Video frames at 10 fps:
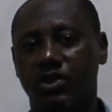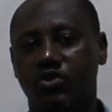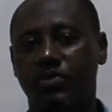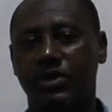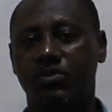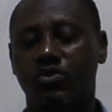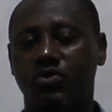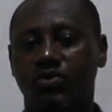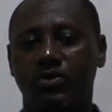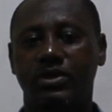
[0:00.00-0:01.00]
they should be able
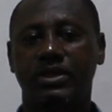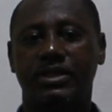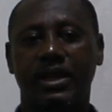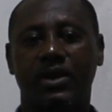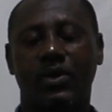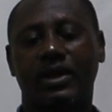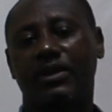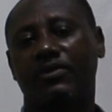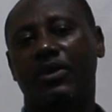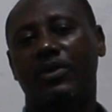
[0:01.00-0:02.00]
to take
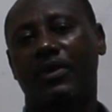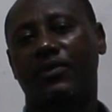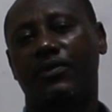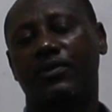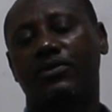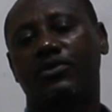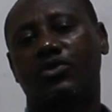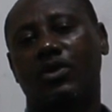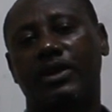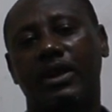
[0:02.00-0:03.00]
whatever we have
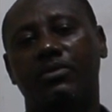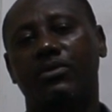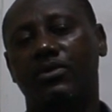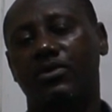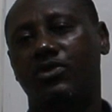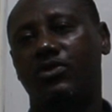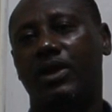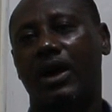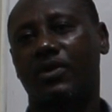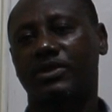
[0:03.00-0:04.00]
taught them
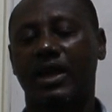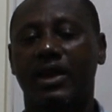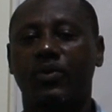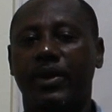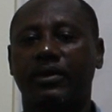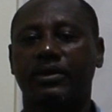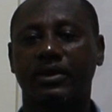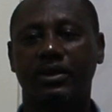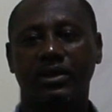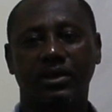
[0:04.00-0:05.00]
to the outside world.
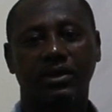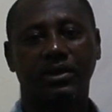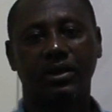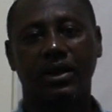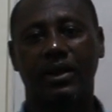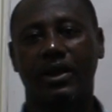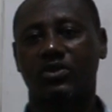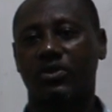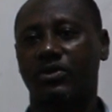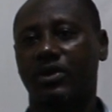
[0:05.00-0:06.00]
And
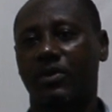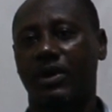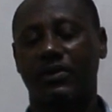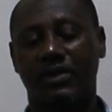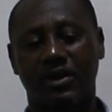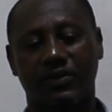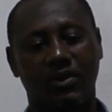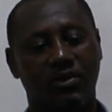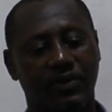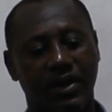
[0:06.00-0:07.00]
that's what we talk about
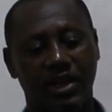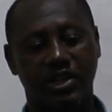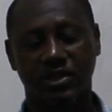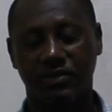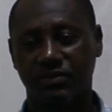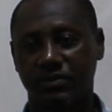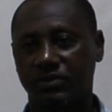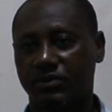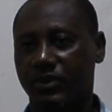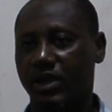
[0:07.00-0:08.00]
transfer of knowledge.
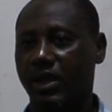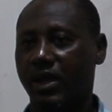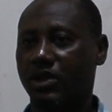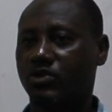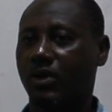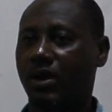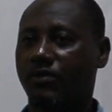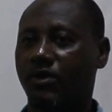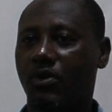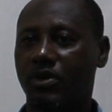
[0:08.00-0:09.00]
And so
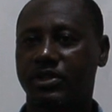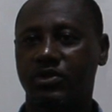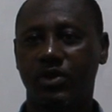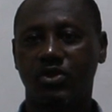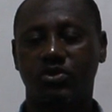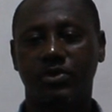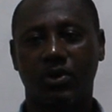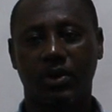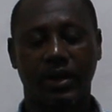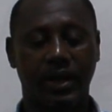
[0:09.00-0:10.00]
our focus is going to
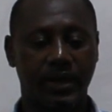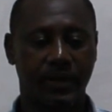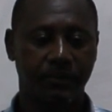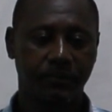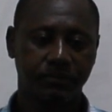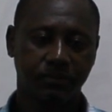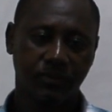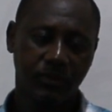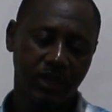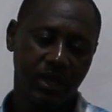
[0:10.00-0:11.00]
be on
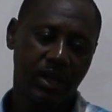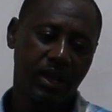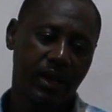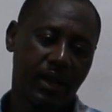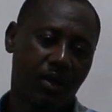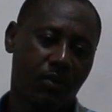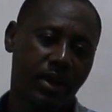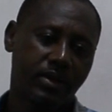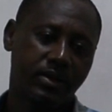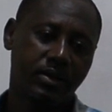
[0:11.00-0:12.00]
that. Now,
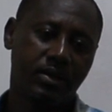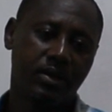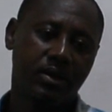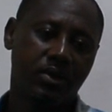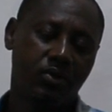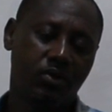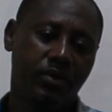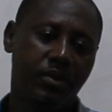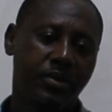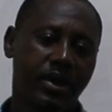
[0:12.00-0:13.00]
what
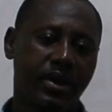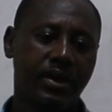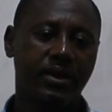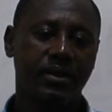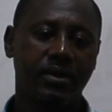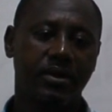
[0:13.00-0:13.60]
do we mean